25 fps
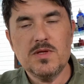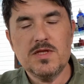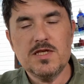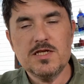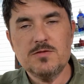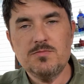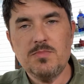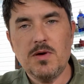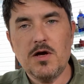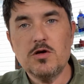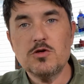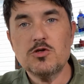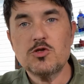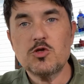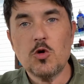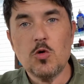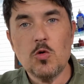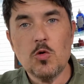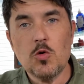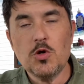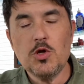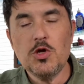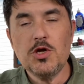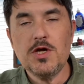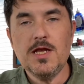post,
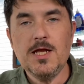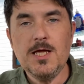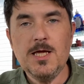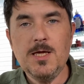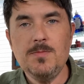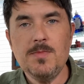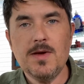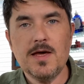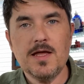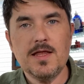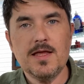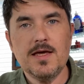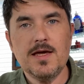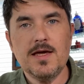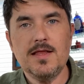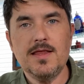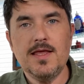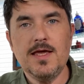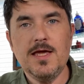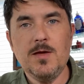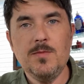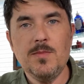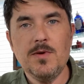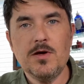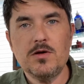or you can email it, and the
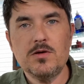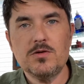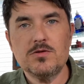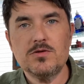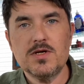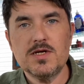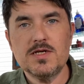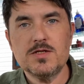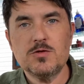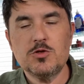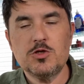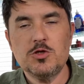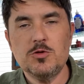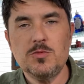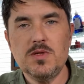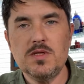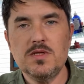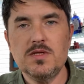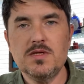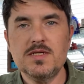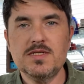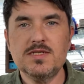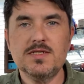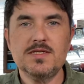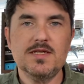email address should be
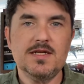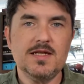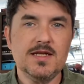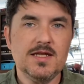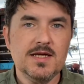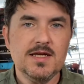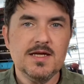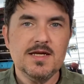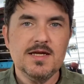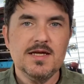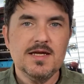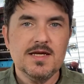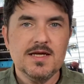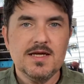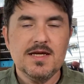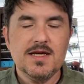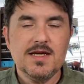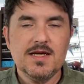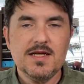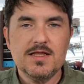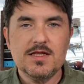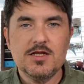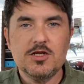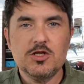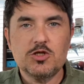listed
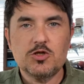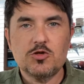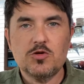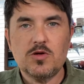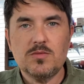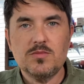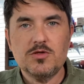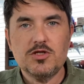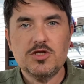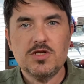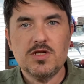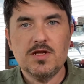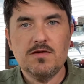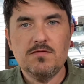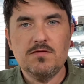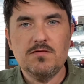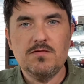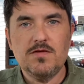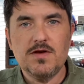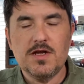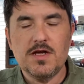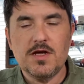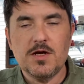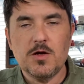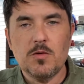in the description of the
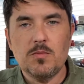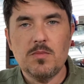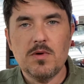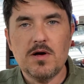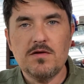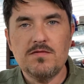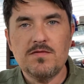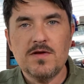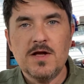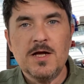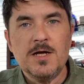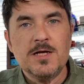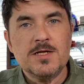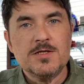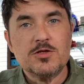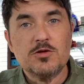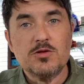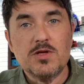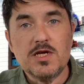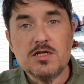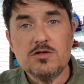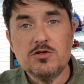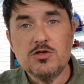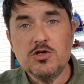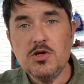video above. So
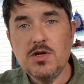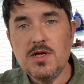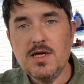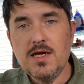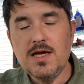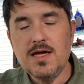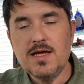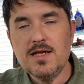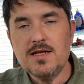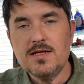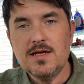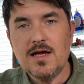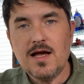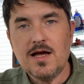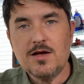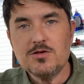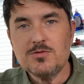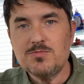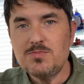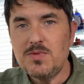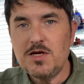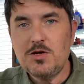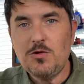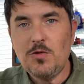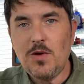thanks for tuning in. I'll
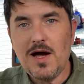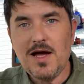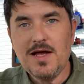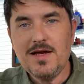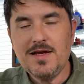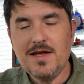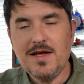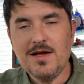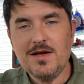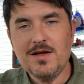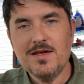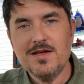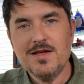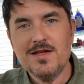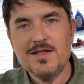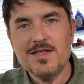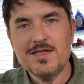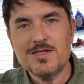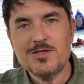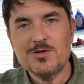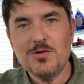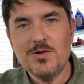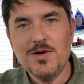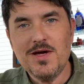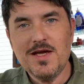be quiet now, and let's
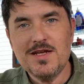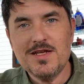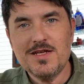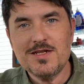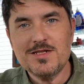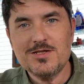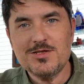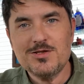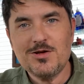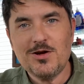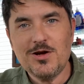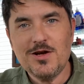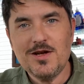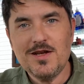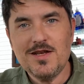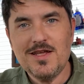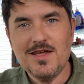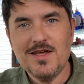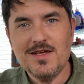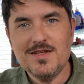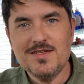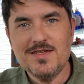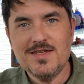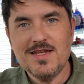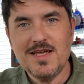go ahead and get started
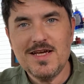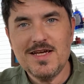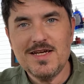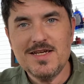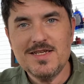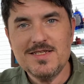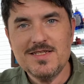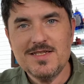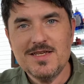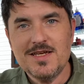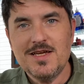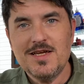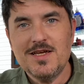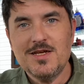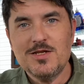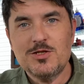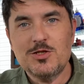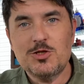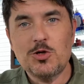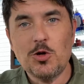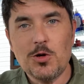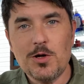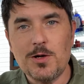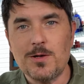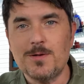in today's
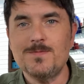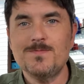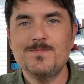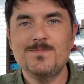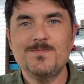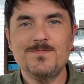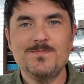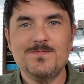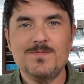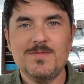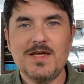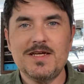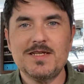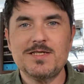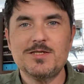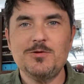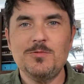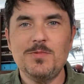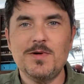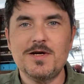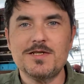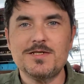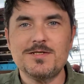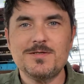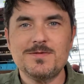tutorial. Thanks so
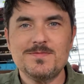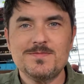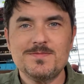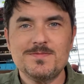much.